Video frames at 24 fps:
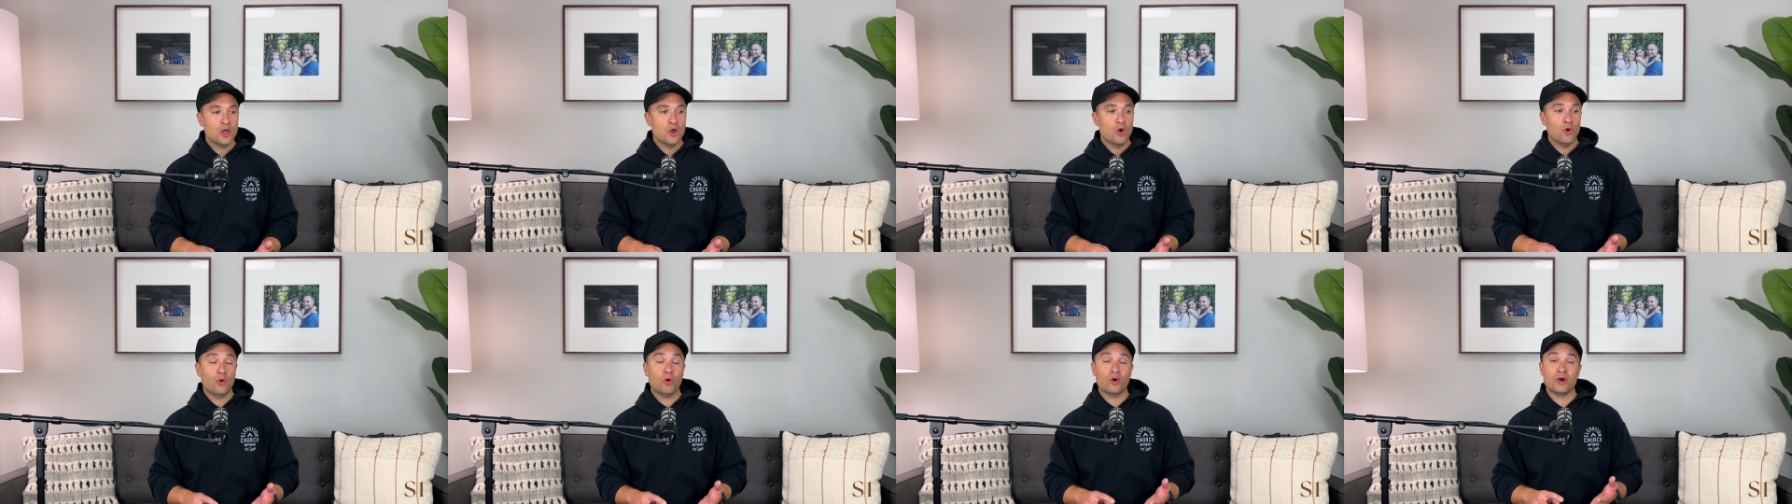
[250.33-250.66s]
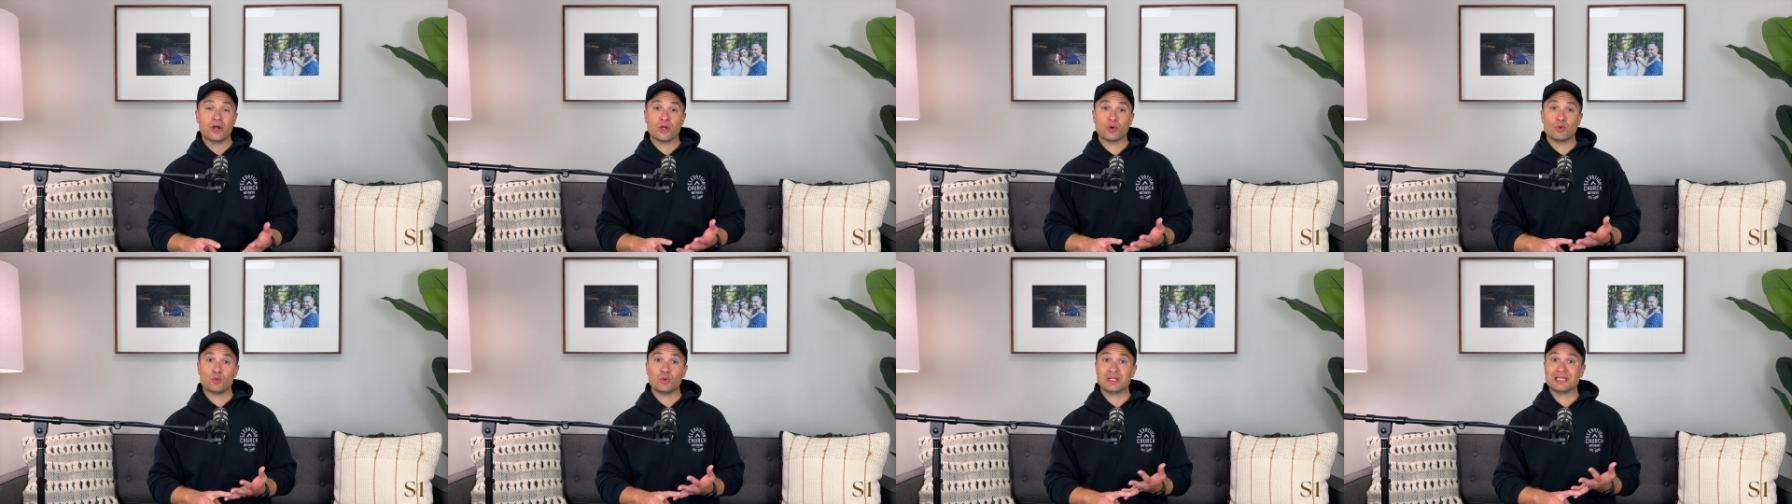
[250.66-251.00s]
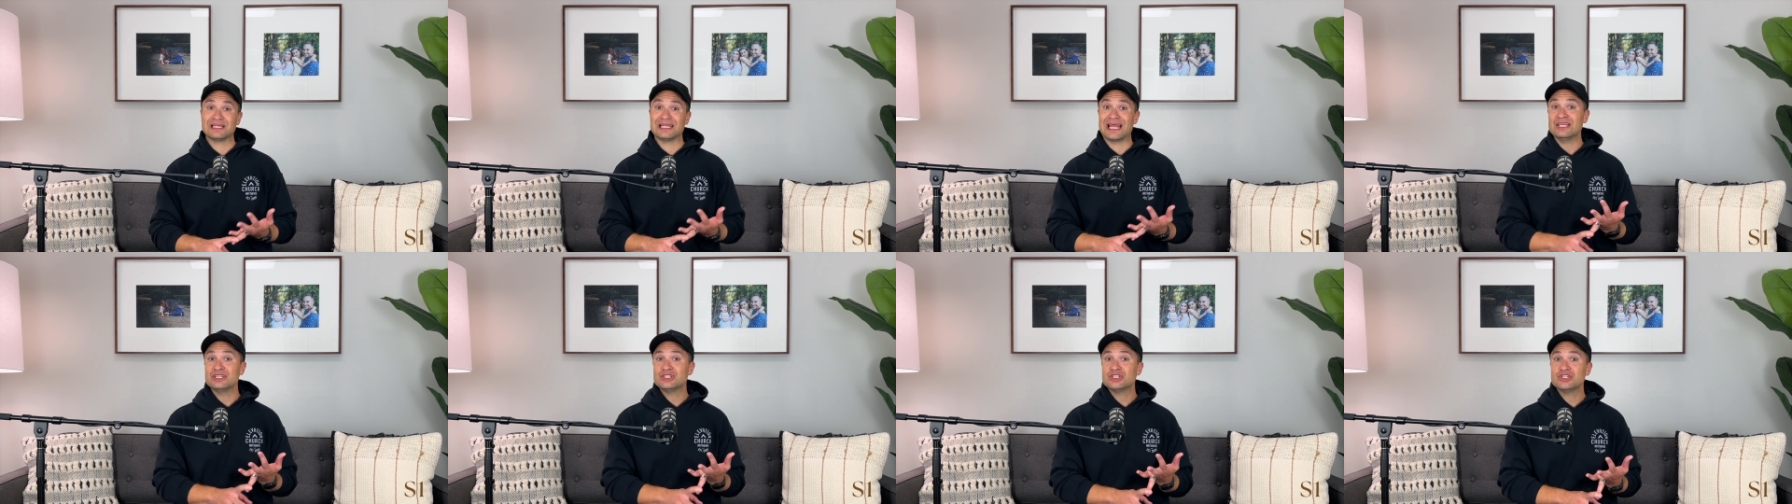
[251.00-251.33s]
or in a
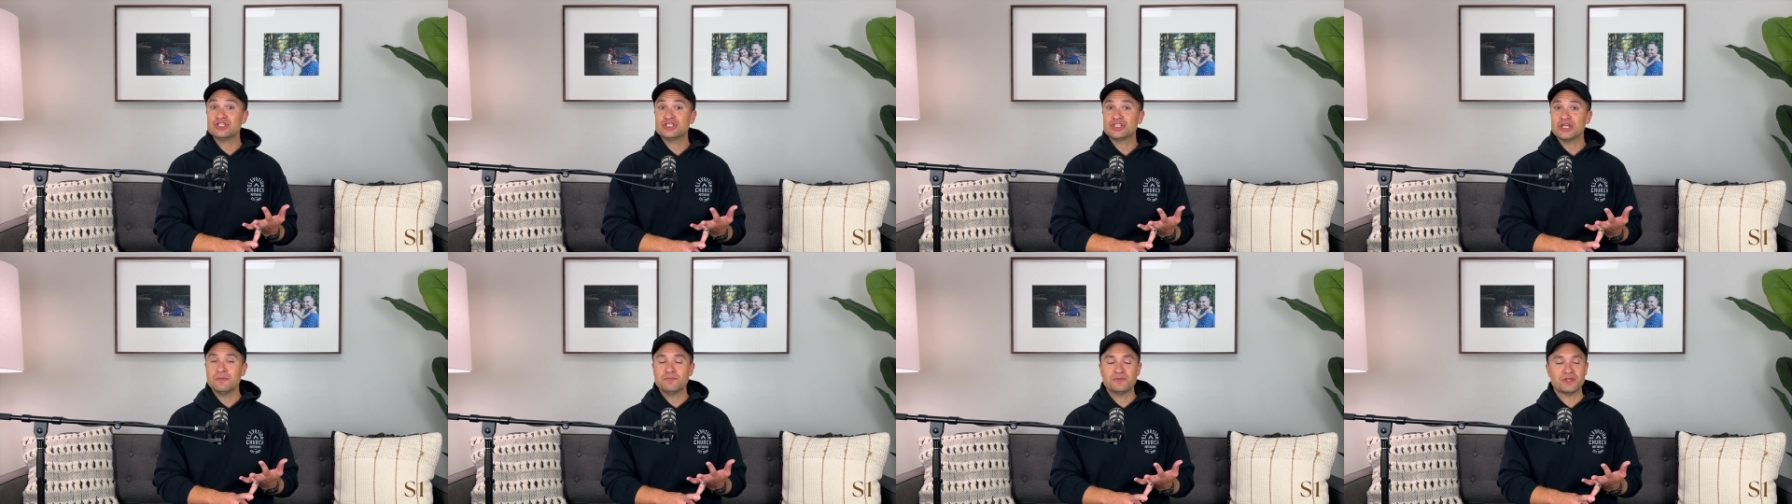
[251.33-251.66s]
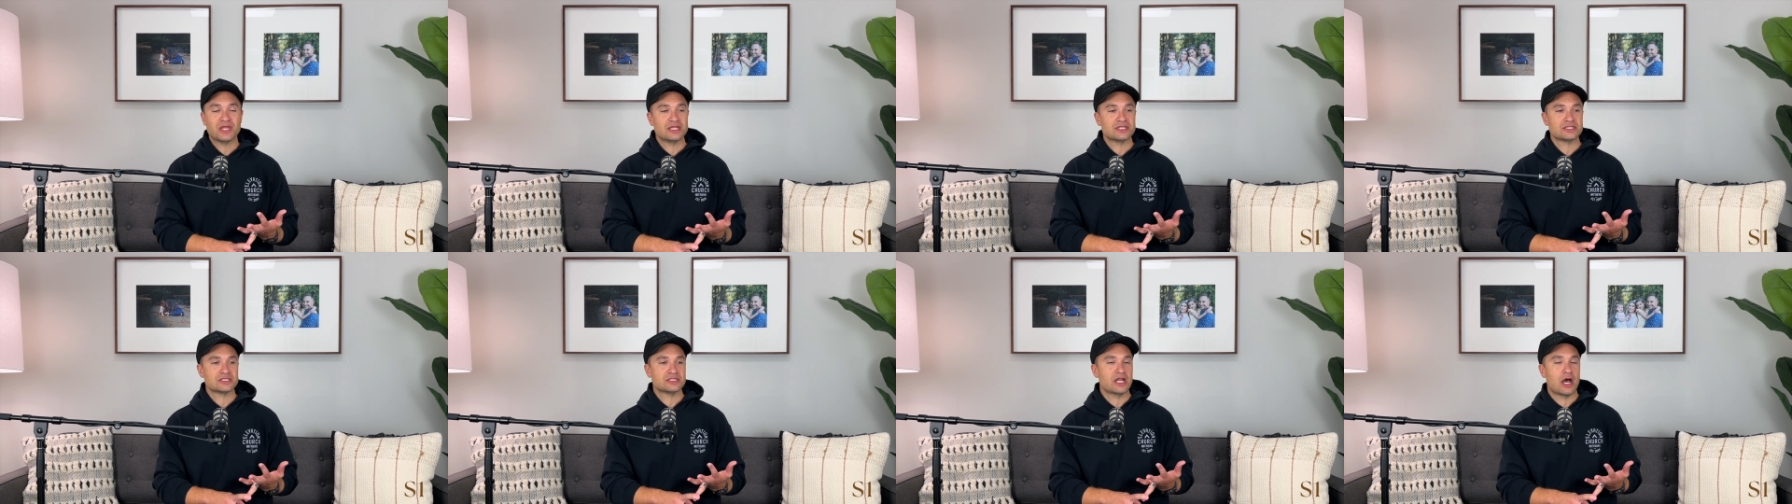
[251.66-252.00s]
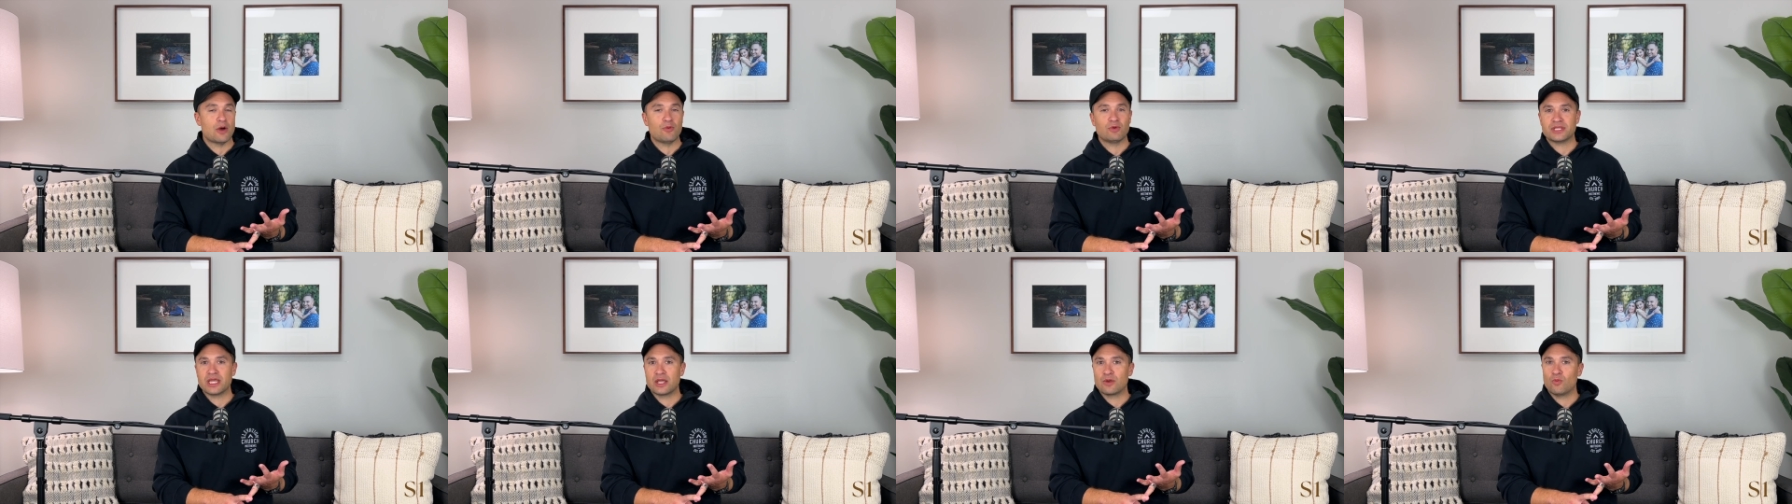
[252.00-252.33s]
relationship that is not
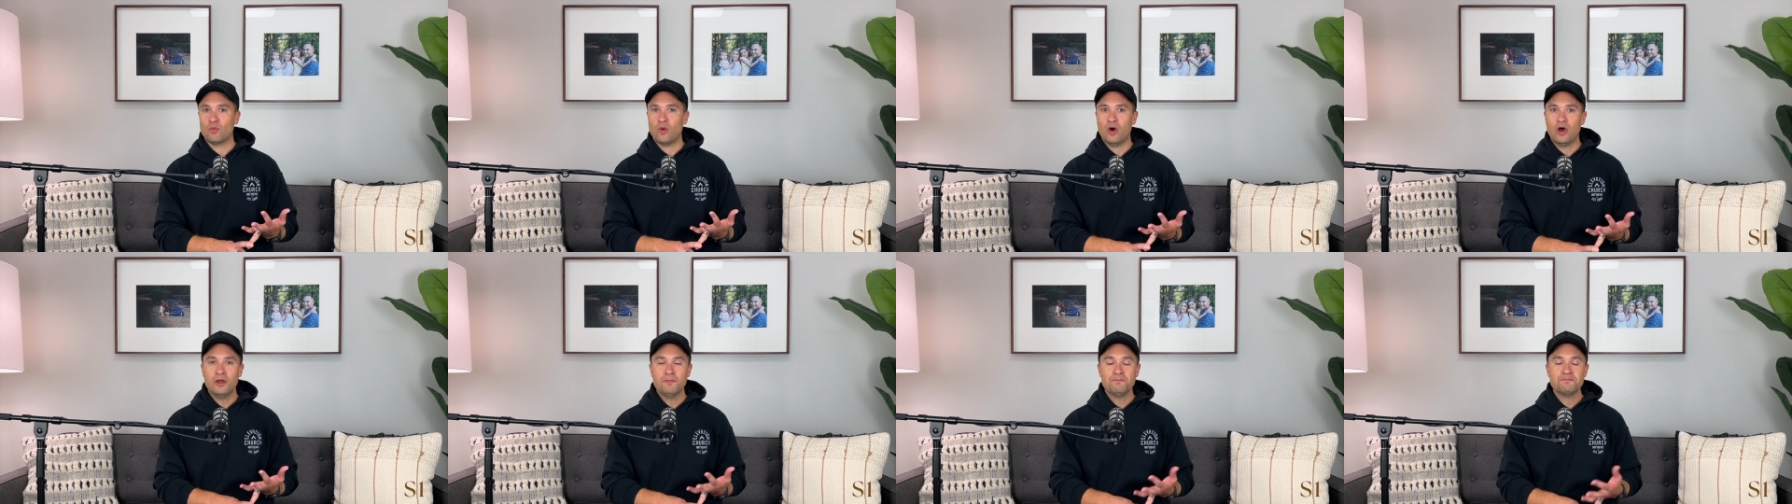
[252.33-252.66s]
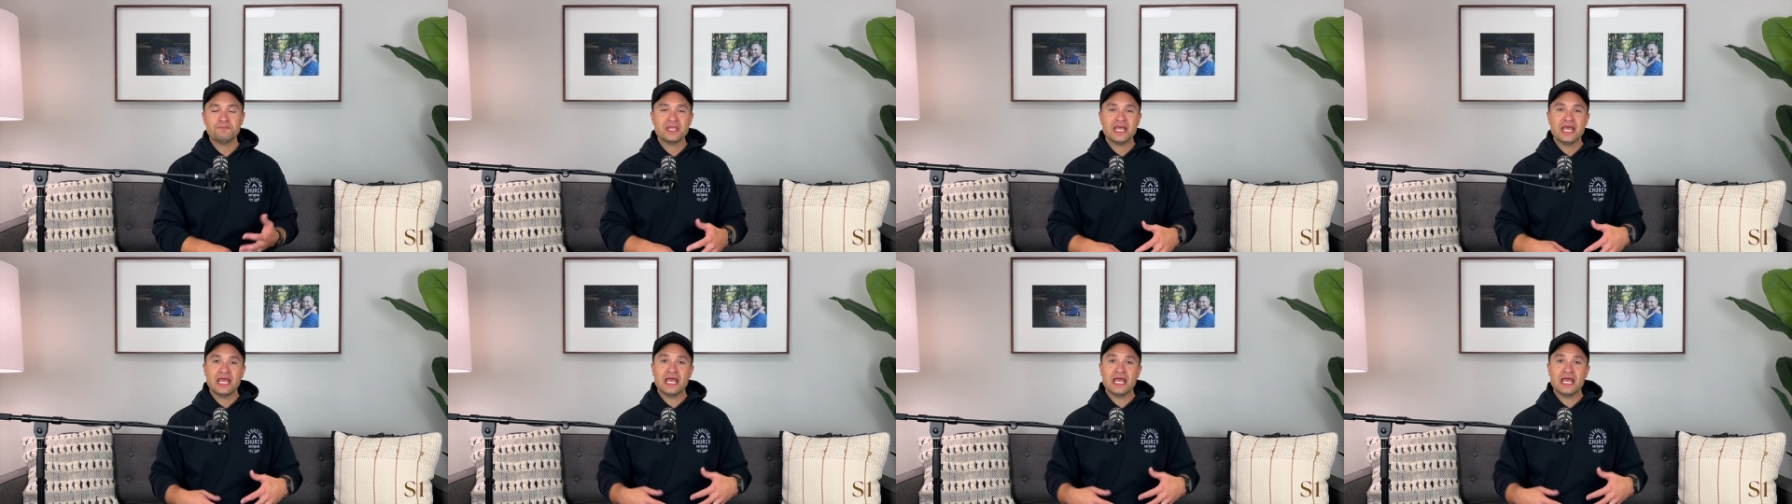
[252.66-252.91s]
what they want.